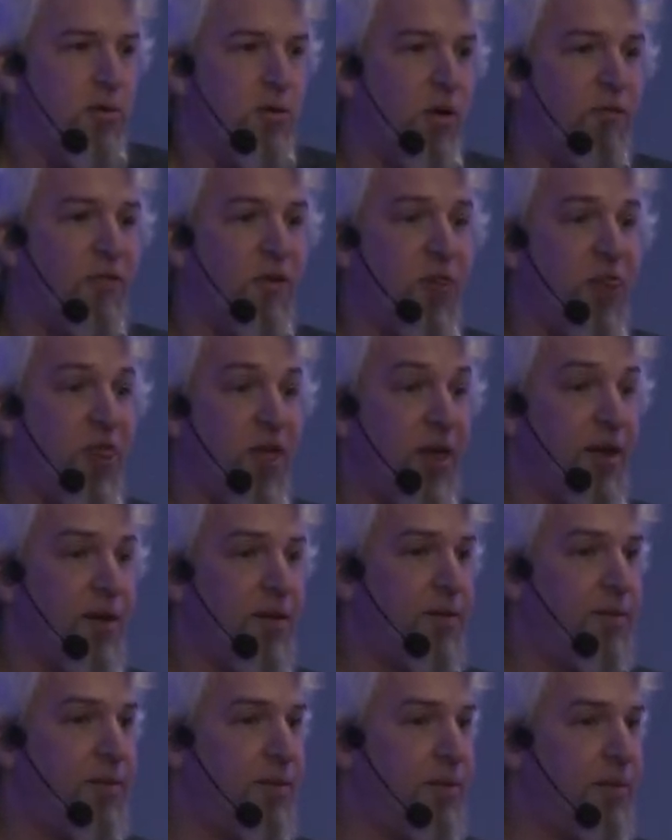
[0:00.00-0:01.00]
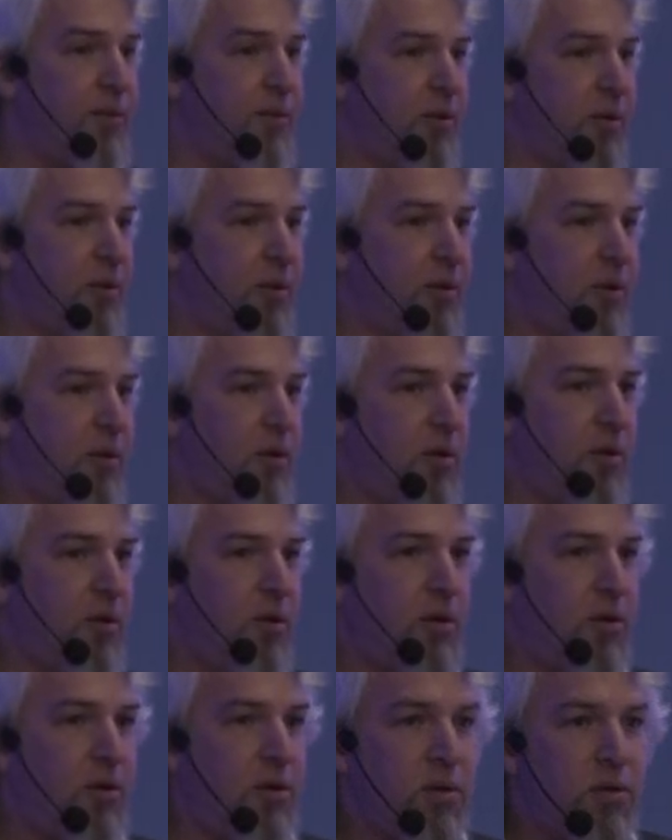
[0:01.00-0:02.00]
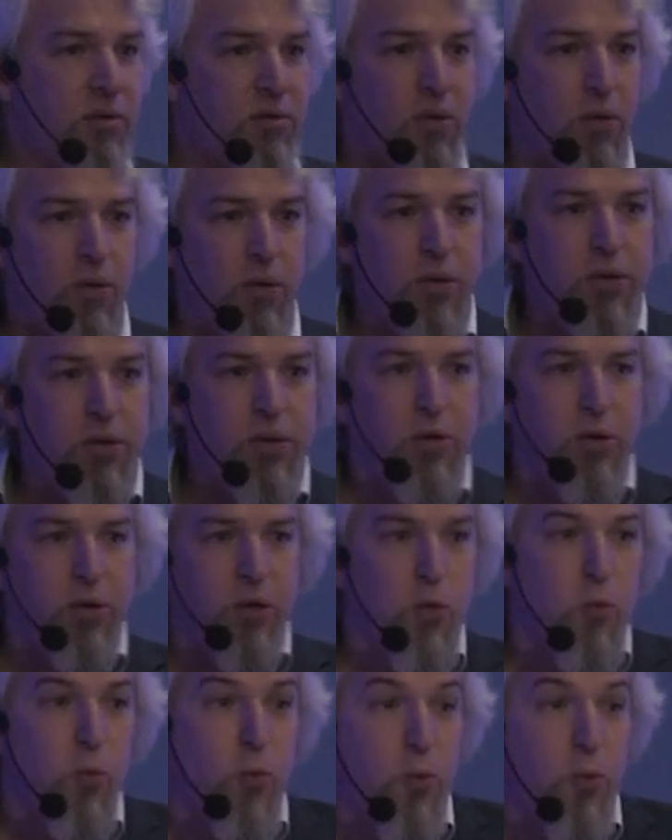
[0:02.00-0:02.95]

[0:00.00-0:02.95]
of a thing. So you, you